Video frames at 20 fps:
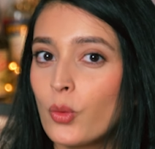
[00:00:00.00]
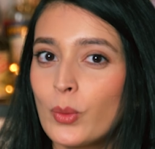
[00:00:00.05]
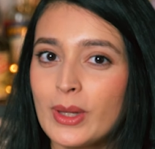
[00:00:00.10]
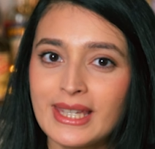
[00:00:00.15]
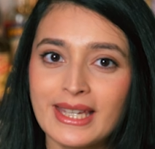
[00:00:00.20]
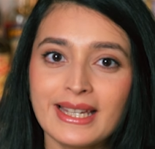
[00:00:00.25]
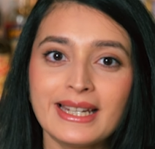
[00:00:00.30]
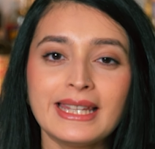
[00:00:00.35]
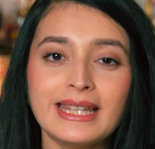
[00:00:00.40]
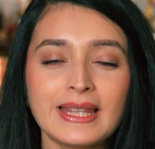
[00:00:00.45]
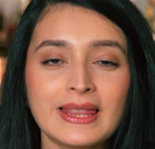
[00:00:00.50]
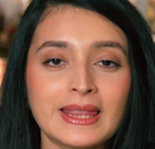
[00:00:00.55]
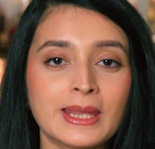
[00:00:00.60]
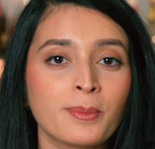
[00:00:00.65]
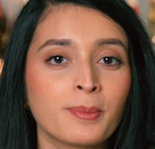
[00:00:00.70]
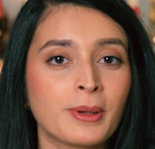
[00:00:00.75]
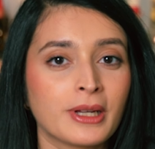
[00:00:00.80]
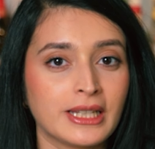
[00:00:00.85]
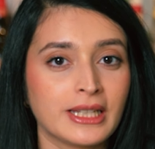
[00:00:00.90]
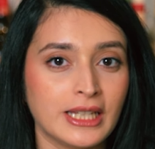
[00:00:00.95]
we can eat the
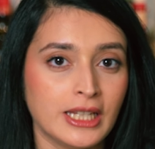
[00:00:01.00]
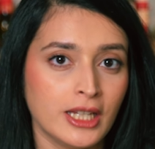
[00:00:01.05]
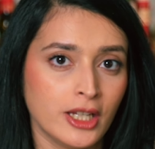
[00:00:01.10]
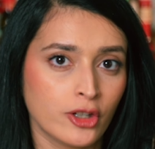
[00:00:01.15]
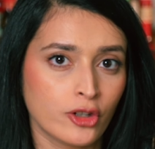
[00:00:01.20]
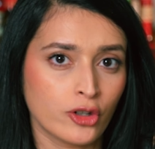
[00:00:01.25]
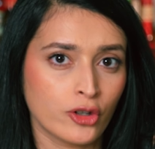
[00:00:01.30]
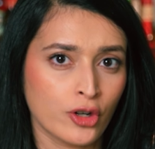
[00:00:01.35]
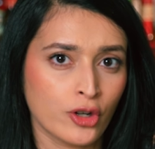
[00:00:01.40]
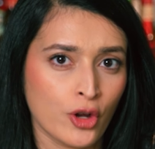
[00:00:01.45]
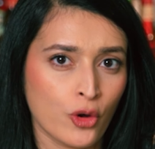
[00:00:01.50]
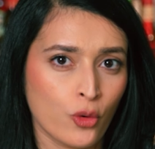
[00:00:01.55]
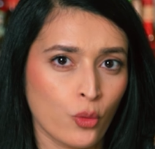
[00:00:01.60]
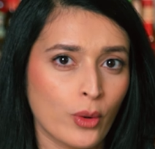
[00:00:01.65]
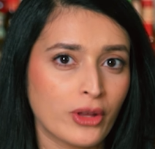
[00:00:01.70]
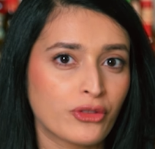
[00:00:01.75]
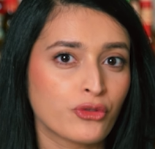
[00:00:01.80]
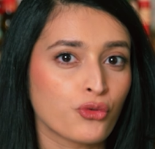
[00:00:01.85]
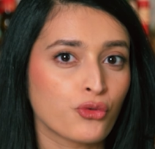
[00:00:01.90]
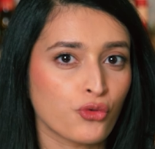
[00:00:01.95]
paneer
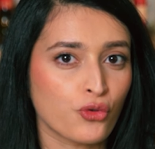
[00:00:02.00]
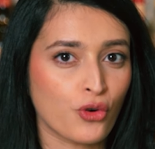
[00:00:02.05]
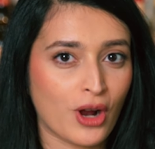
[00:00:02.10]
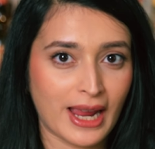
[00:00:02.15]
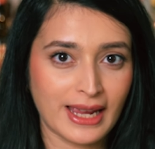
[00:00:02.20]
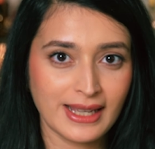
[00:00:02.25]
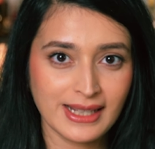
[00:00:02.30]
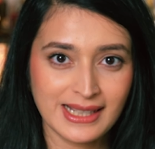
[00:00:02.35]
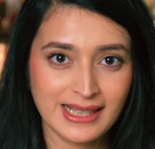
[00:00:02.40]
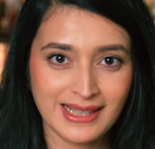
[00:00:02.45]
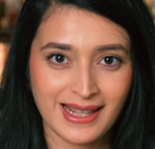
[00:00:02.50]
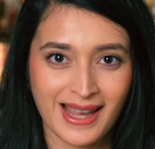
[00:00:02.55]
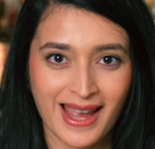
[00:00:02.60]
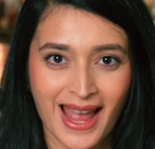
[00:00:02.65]
with rice